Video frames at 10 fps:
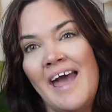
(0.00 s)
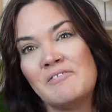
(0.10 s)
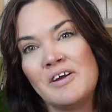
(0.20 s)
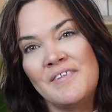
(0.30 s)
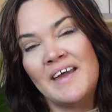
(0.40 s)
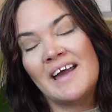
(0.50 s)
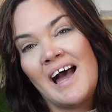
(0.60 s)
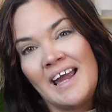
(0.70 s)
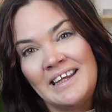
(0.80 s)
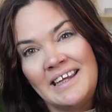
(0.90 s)
everything
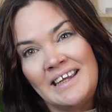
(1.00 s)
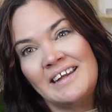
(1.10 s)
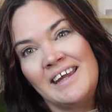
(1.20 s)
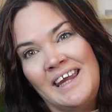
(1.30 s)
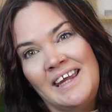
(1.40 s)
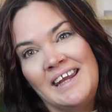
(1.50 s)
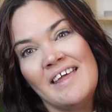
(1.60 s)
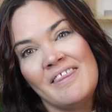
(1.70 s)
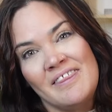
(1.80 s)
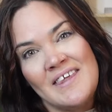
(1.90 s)
I need in
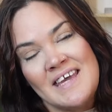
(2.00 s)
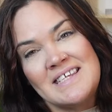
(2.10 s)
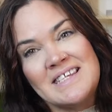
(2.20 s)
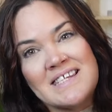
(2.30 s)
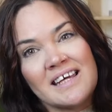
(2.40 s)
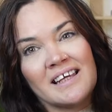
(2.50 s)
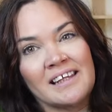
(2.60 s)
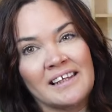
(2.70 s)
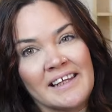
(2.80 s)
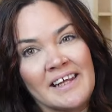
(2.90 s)
this
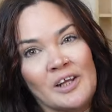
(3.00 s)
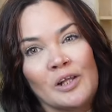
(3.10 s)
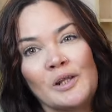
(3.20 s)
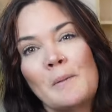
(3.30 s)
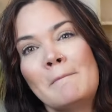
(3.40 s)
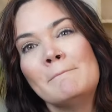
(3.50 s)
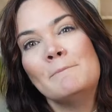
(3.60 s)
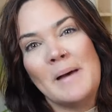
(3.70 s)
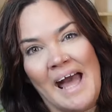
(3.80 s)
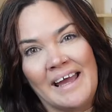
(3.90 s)
little
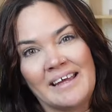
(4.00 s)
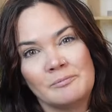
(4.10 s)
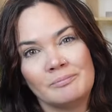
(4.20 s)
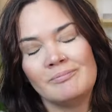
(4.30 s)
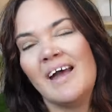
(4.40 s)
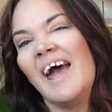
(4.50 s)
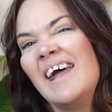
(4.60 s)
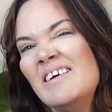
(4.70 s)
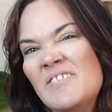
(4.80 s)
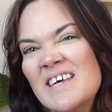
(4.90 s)
bag.
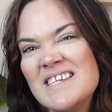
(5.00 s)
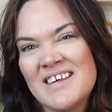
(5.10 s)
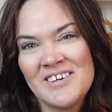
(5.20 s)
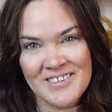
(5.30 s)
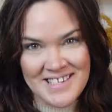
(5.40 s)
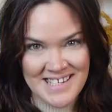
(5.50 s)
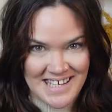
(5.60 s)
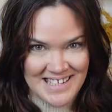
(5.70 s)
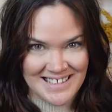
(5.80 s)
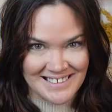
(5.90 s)
And it fits under the seat.